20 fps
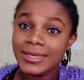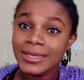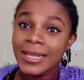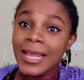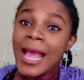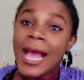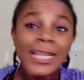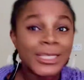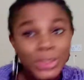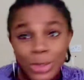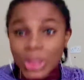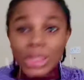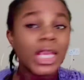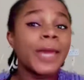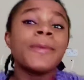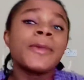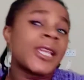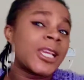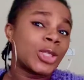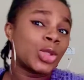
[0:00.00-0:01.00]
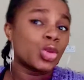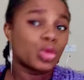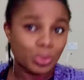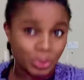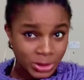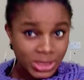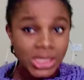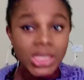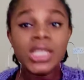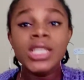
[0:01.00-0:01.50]
I just came here to be,
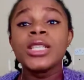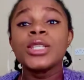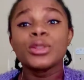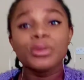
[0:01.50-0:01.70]
to